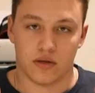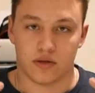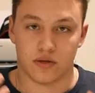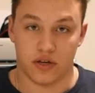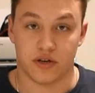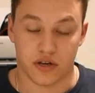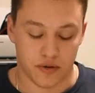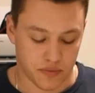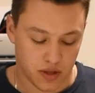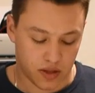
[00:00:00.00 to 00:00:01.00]
So there you
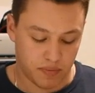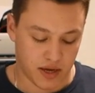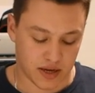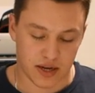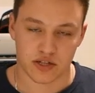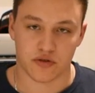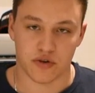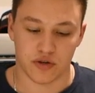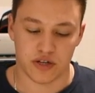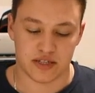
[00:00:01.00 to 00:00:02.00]
go. The bait casting
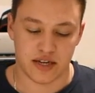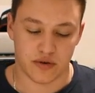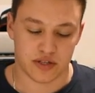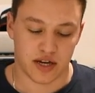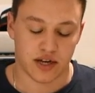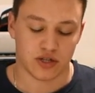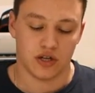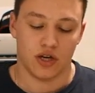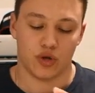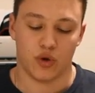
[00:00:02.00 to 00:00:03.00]
reel is now
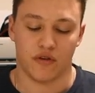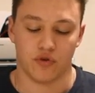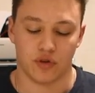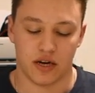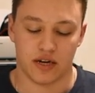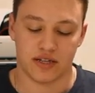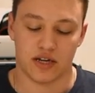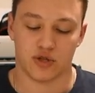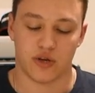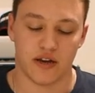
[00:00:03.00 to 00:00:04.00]
attached. You have your line
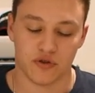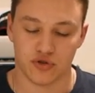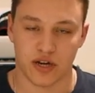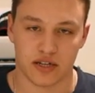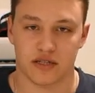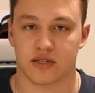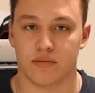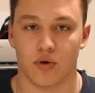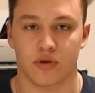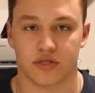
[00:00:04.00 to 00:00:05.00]
attached. You have your drag system
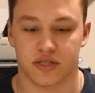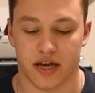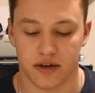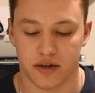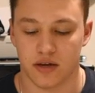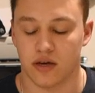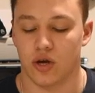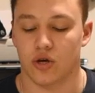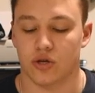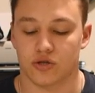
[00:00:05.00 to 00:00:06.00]
all set.
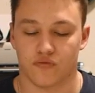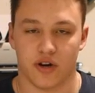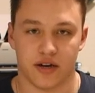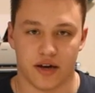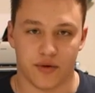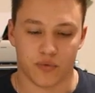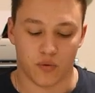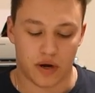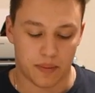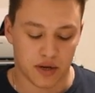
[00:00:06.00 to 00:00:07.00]
So right now,
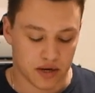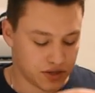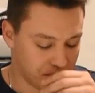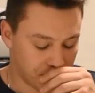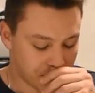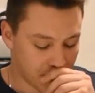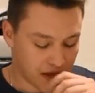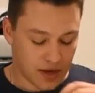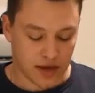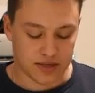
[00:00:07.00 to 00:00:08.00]
what I'm going to do
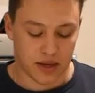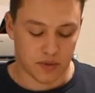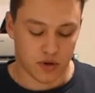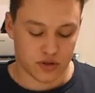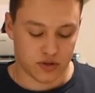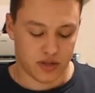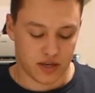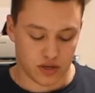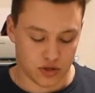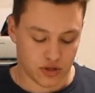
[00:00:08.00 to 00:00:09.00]
is I'm going to
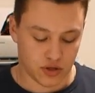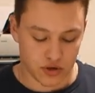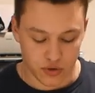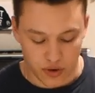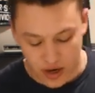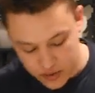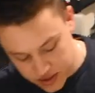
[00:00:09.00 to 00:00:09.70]
then show you how